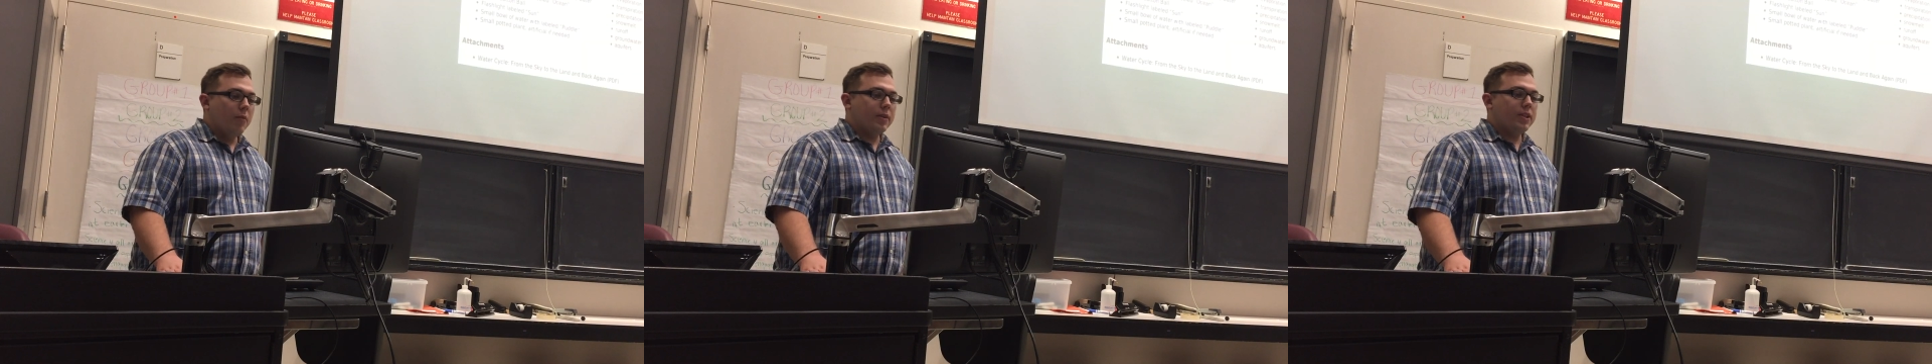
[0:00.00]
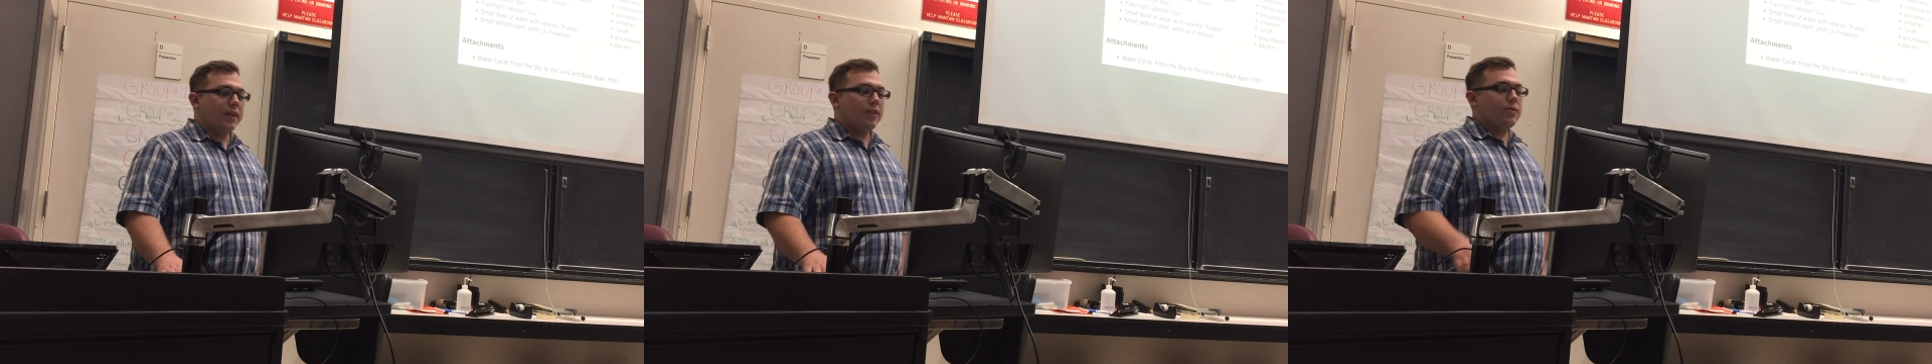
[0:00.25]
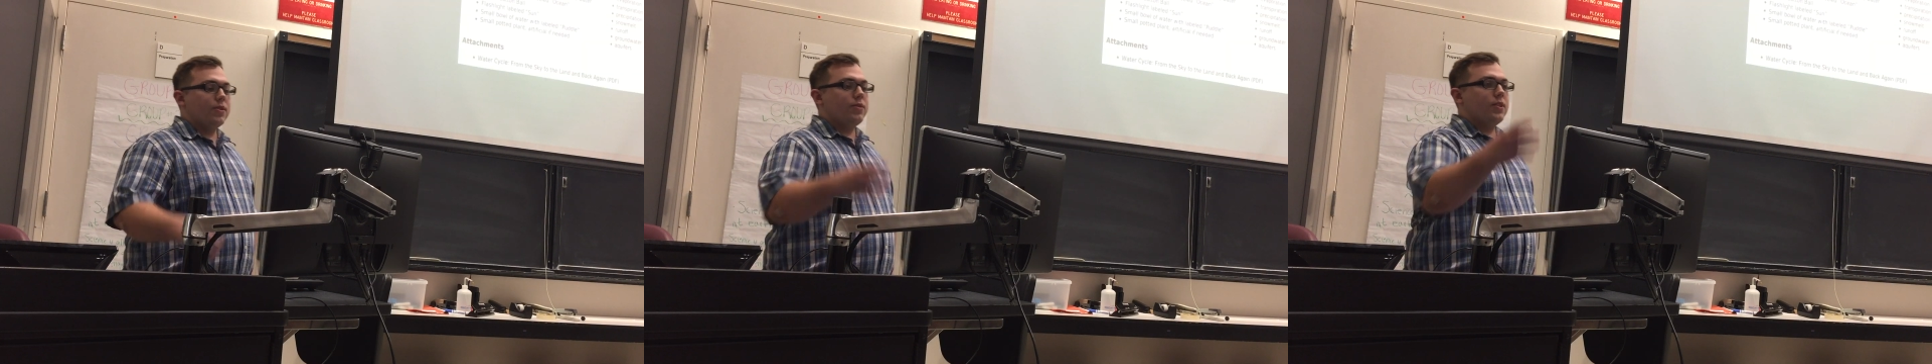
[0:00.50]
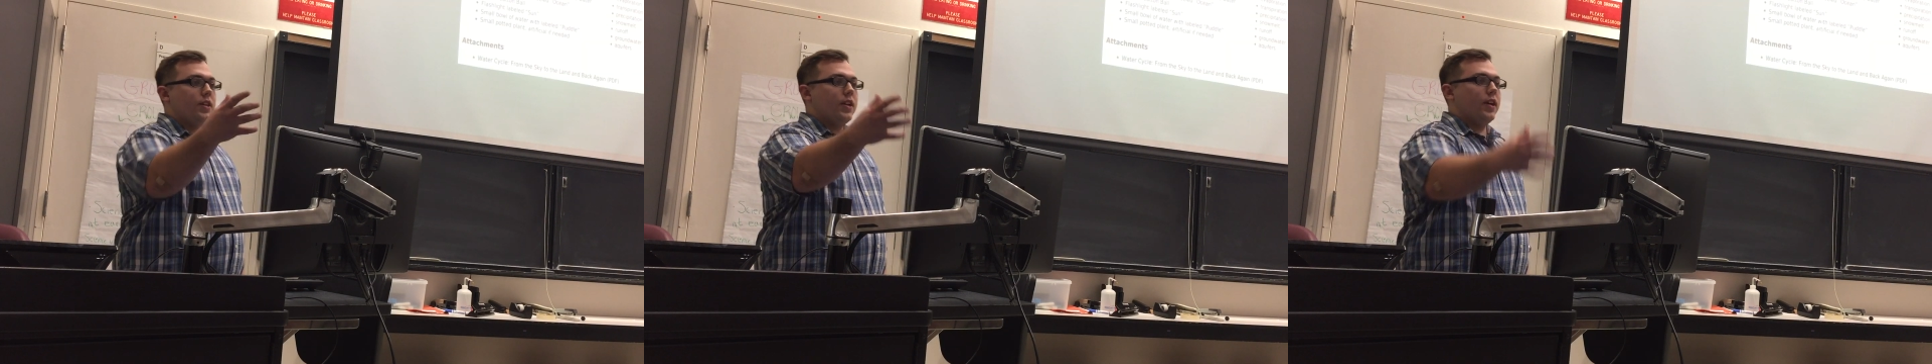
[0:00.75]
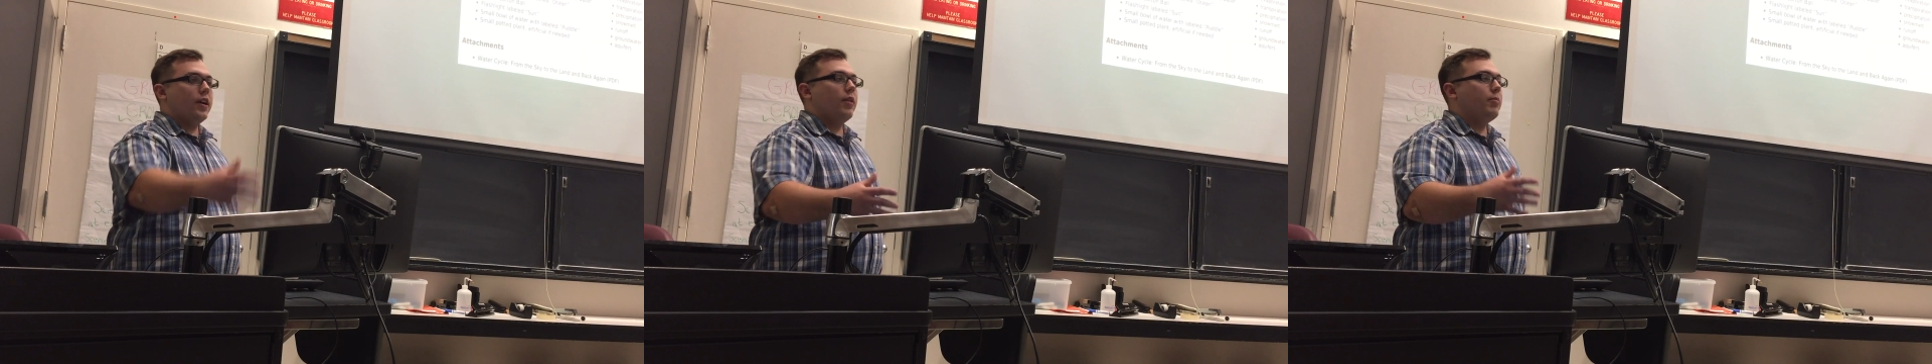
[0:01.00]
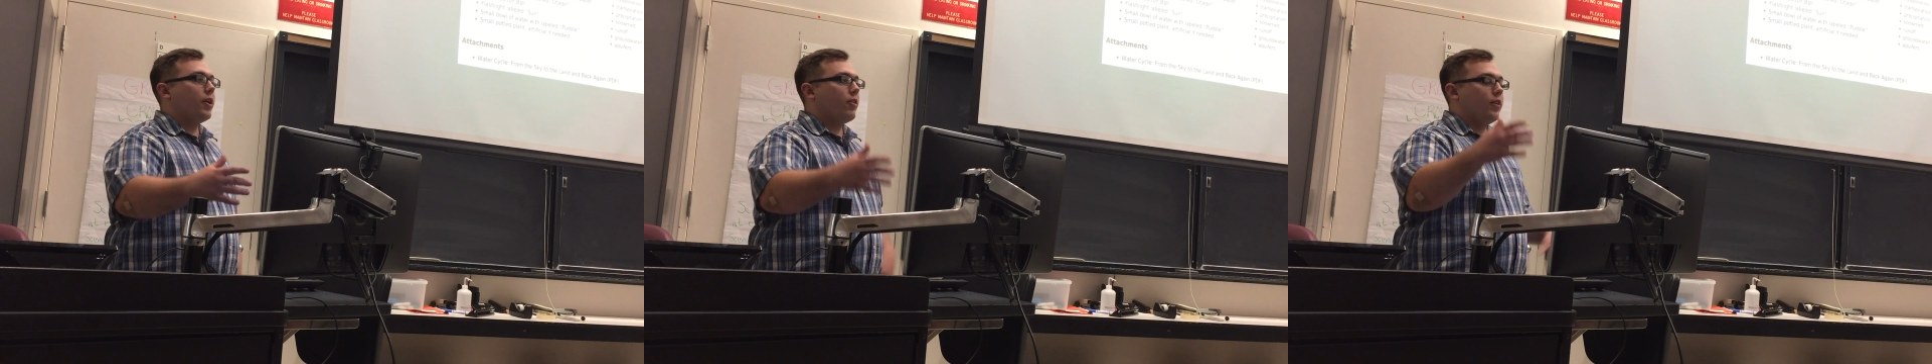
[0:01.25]
Materials you see here,
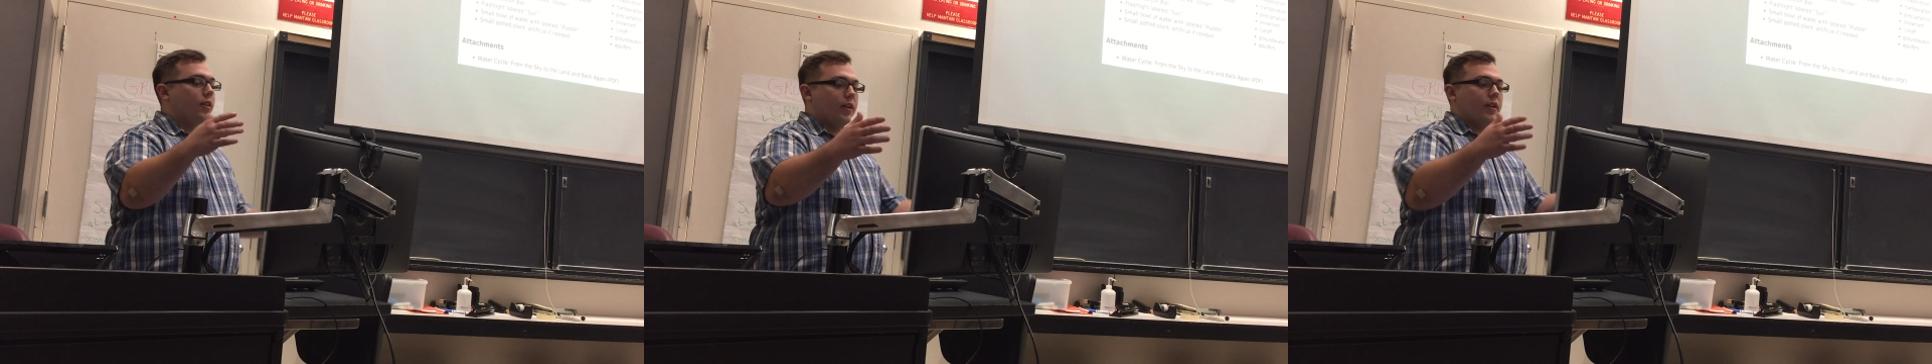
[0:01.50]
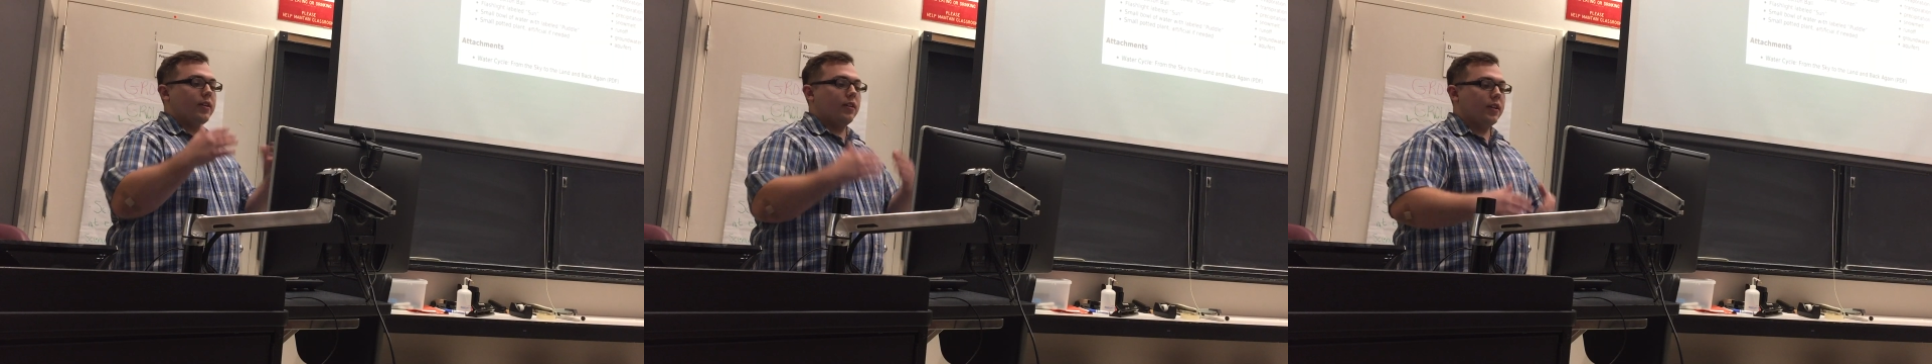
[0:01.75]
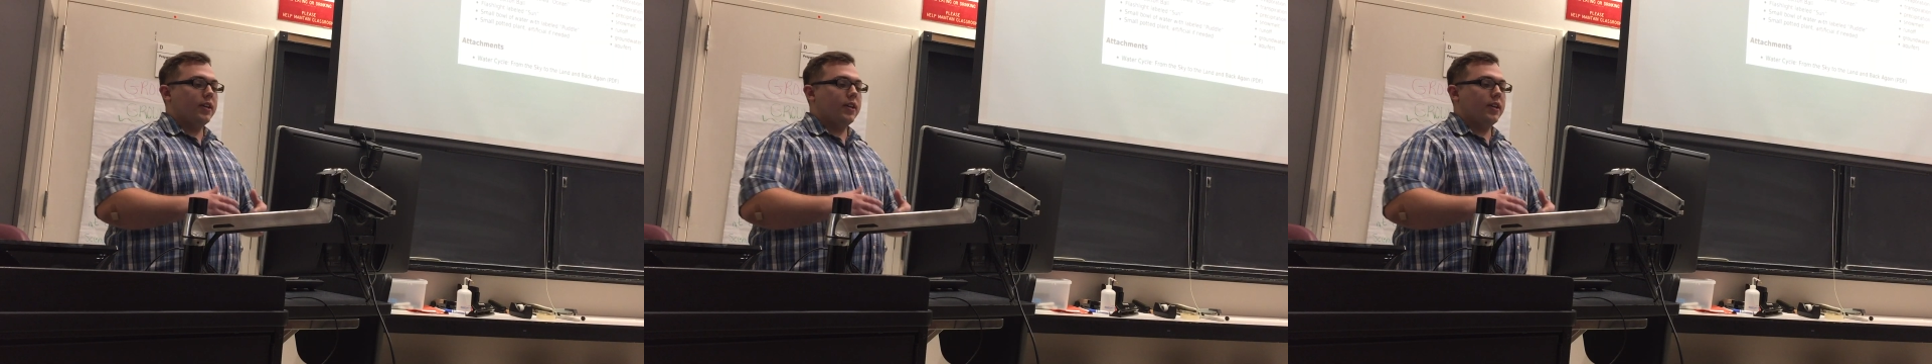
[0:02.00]
I'm not going to